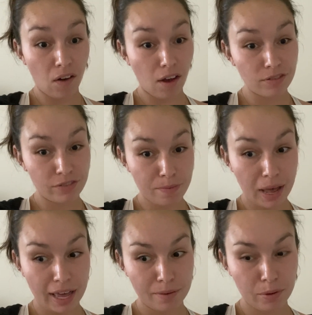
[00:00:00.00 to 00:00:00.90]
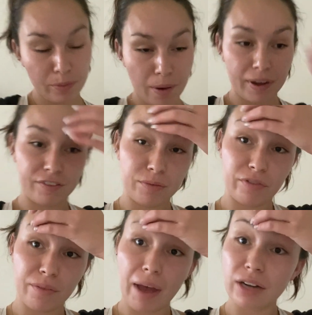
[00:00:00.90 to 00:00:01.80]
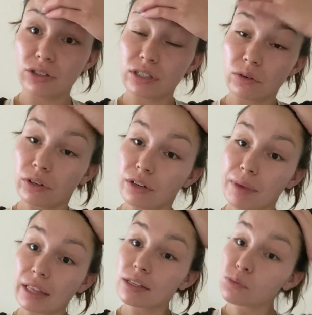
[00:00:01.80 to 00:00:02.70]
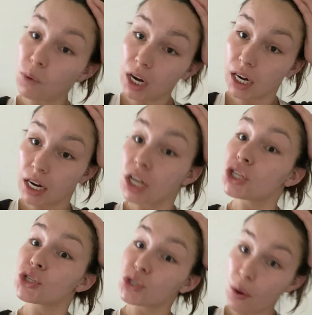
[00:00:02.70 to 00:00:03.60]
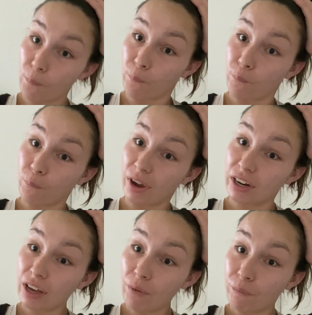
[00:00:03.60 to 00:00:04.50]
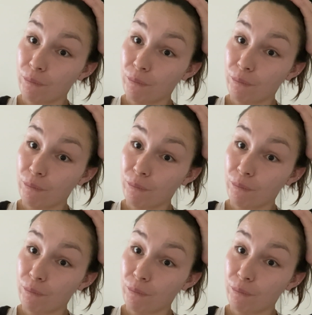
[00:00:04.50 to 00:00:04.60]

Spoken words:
off of the bed, but we're probably gonna have to move the mattress in order to make this work. So here you go.